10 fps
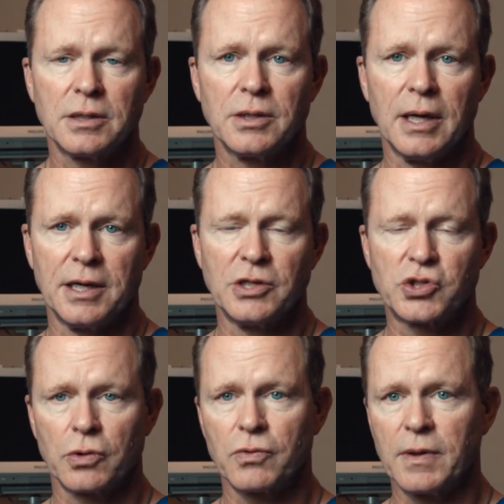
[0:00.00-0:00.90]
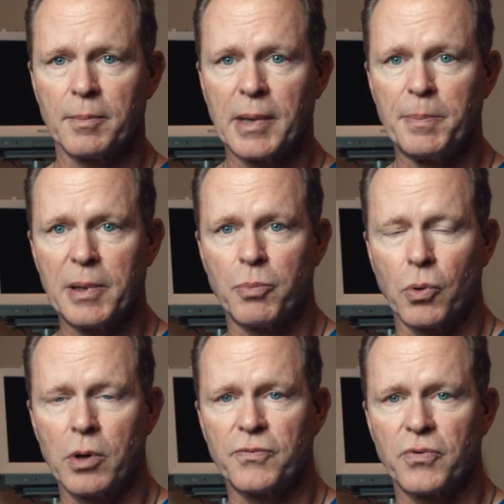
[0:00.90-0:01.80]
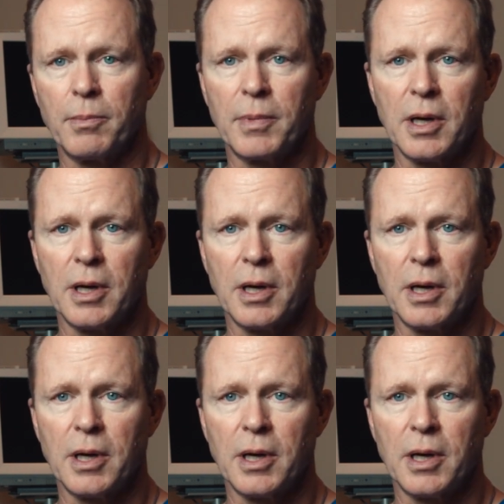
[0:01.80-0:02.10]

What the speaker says: to any children that might be born from